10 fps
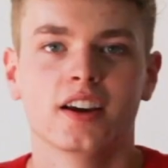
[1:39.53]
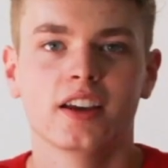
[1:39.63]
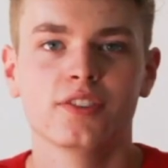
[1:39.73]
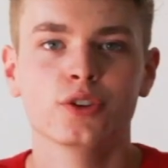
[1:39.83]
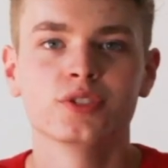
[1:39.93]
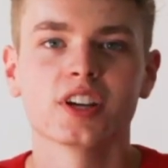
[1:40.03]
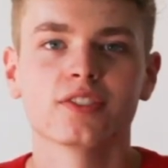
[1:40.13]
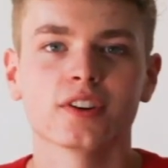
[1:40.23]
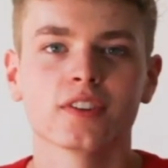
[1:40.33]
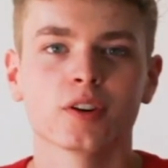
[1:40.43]
If you
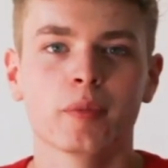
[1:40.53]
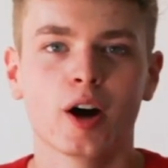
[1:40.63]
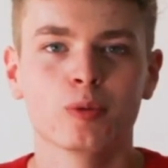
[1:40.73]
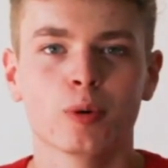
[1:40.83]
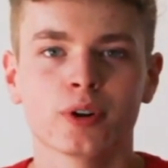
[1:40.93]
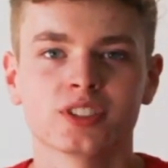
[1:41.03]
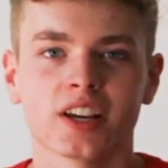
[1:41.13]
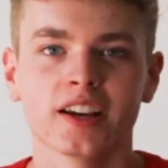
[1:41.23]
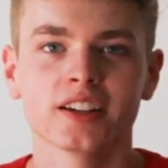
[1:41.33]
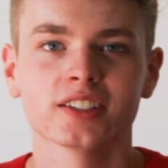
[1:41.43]
suffer from elbow
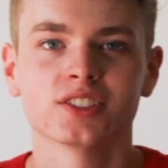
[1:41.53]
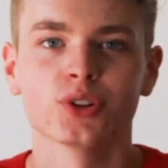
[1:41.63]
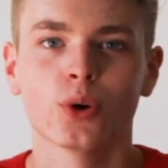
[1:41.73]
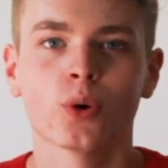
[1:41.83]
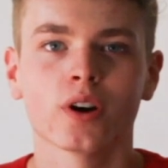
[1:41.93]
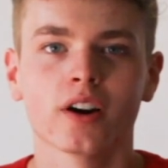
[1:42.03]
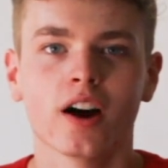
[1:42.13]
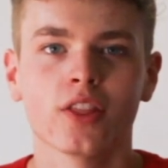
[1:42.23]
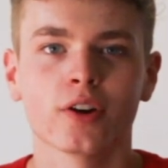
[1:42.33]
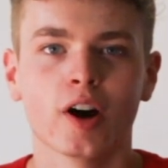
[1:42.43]
bursitis or
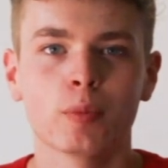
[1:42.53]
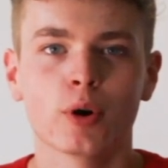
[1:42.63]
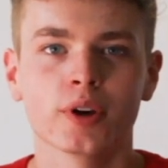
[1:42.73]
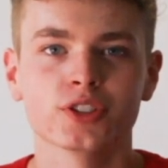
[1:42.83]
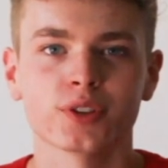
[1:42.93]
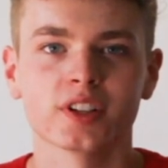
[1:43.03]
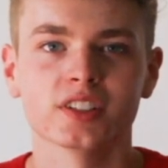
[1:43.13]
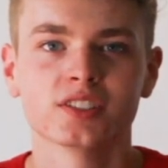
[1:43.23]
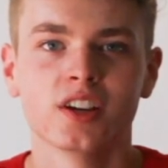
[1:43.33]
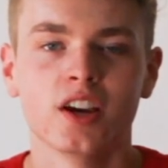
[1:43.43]
other elbow
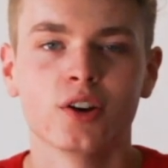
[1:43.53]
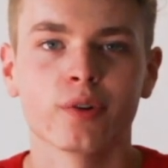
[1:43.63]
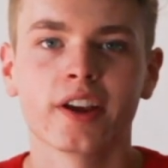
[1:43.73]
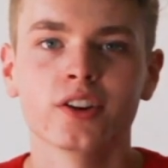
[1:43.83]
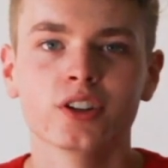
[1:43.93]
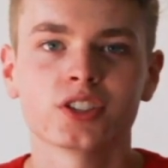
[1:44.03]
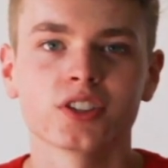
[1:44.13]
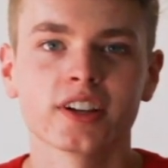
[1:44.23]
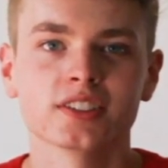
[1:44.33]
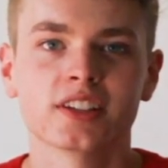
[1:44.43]
injuries, regular
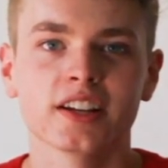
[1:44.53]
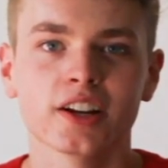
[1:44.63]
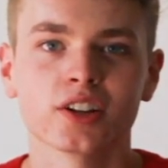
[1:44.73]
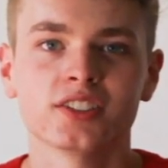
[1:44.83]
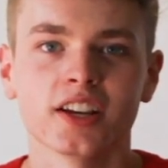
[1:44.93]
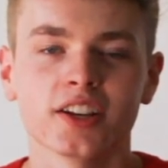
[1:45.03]
slings can irritate